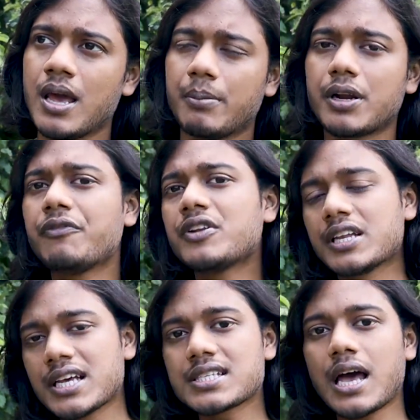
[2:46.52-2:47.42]
But if it
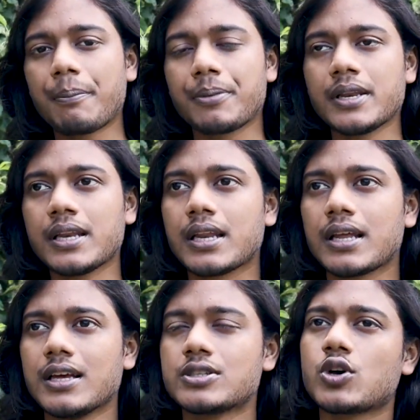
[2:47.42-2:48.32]
does happen,
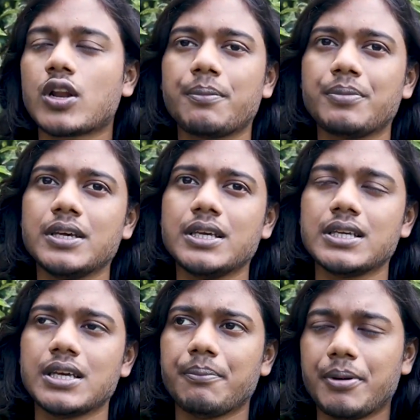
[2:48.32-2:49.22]
it's going to be
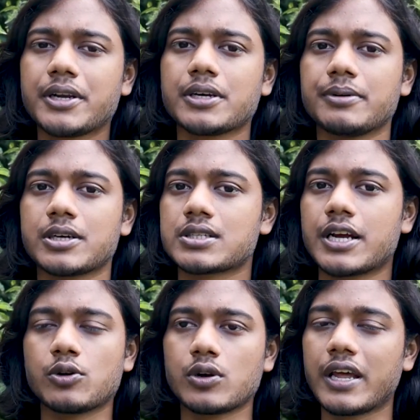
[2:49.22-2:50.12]
better because
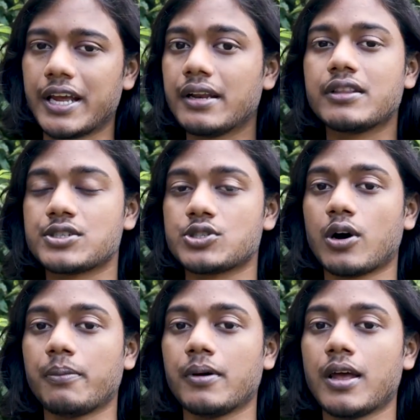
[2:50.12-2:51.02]
I don't hate this
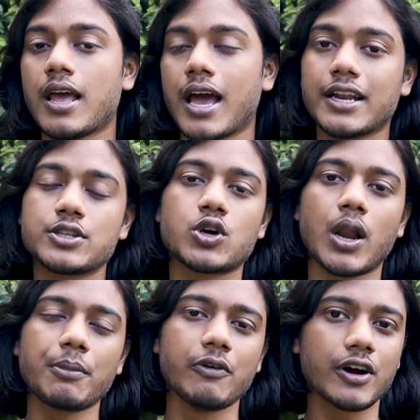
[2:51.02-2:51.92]
job and it's going
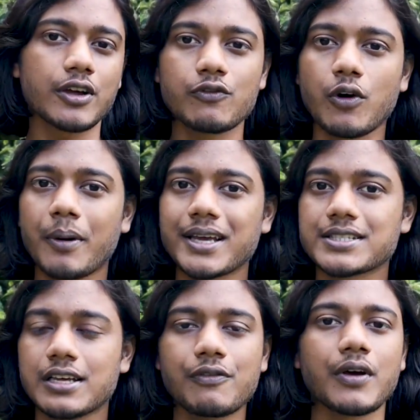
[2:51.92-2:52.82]
to be working for
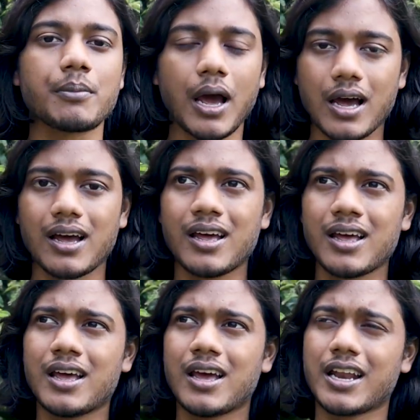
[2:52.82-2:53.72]
myself, and
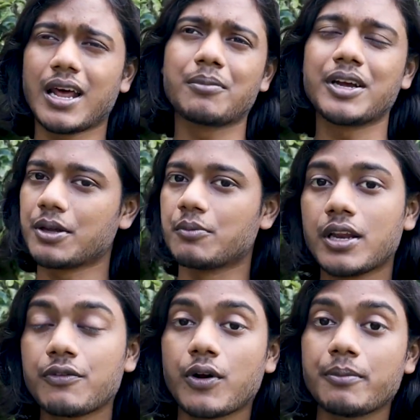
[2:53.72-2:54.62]
I'm getting
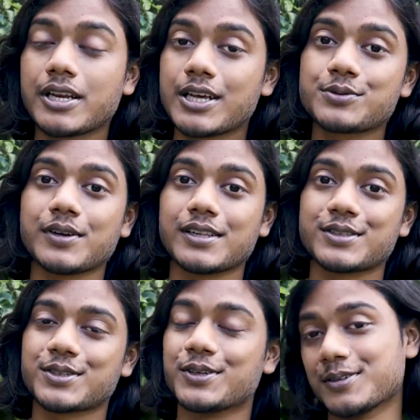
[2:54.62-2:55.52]
money from it as well.
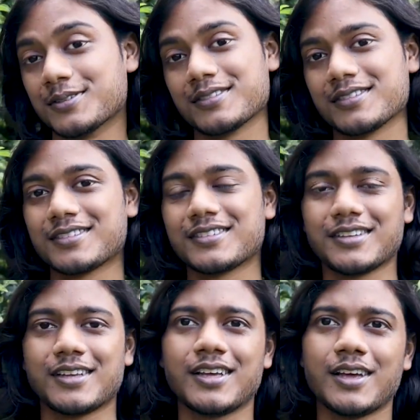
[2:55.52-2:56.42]
So
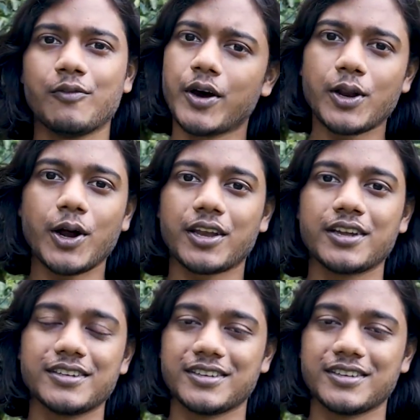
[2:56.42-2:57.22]
why not?